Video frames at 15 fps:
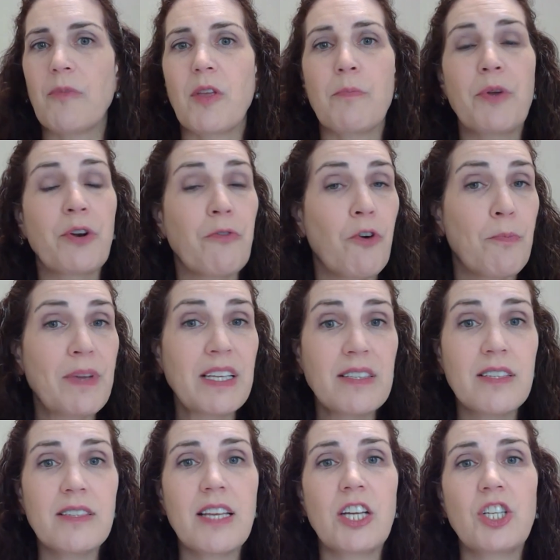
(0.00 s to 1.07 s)
beautiful
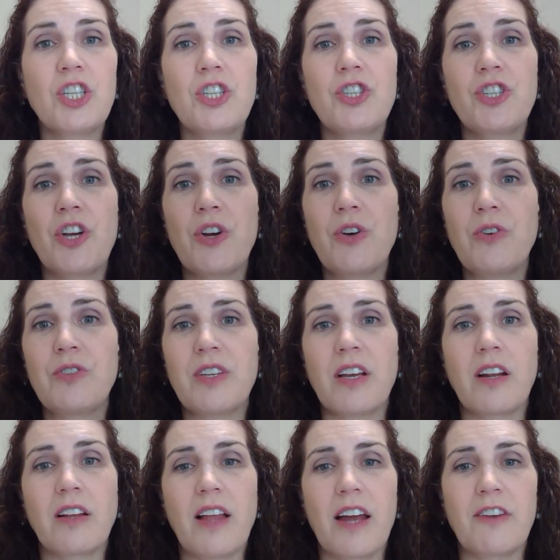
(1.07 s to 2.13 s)
pieces that she shows
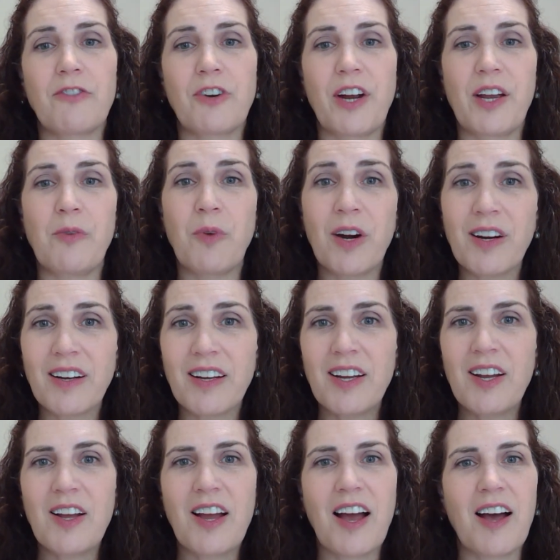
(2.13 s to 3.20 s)
and a lot of great work.
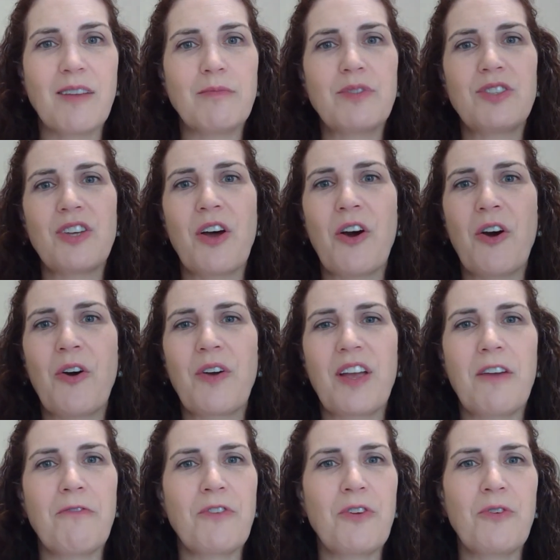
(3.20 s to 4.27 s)
So
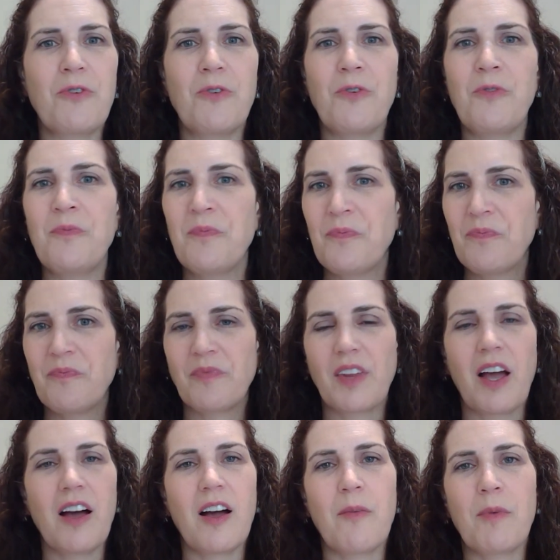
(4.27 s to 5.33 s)
if you
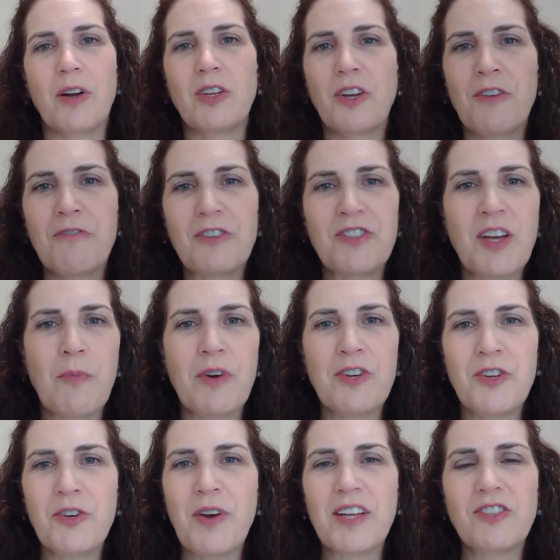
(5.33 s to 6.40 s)
are looking for someone
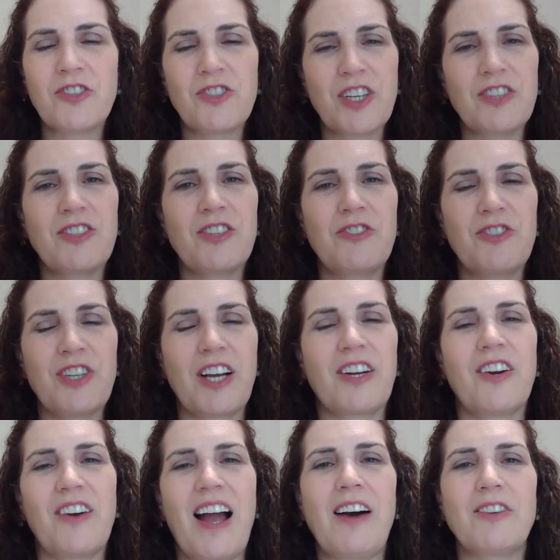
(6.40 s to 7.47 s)
new, I suggest that you check
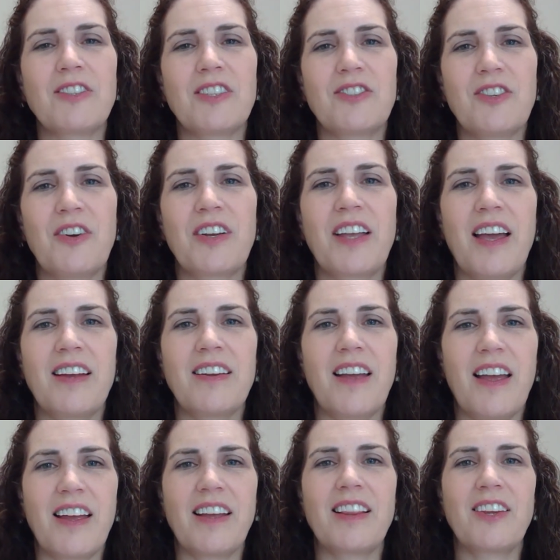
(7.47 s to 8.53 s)
her out. So again,
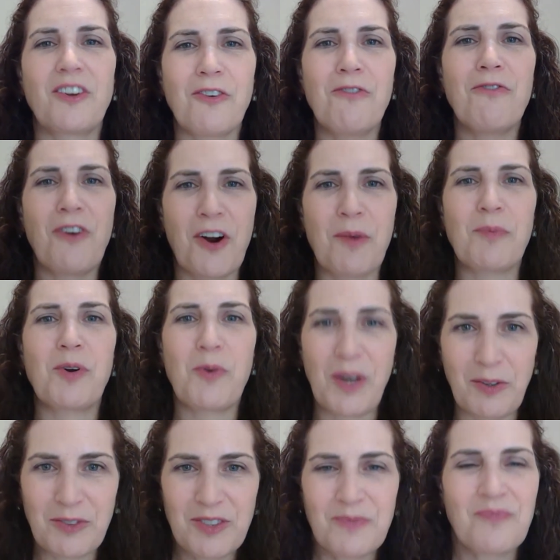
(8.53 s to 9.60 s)
a Little Farm
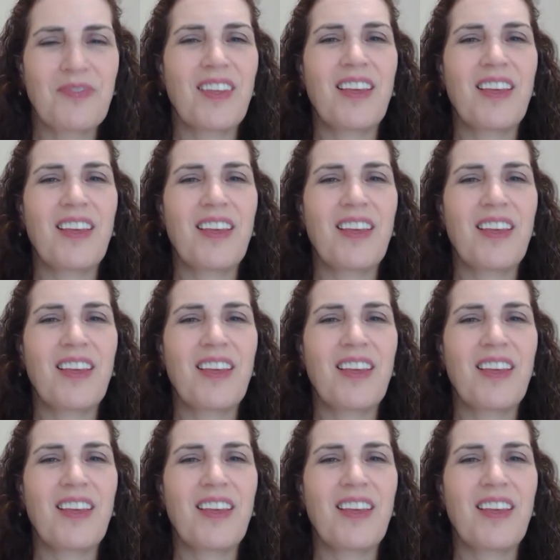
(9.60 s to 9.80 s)
Quilts.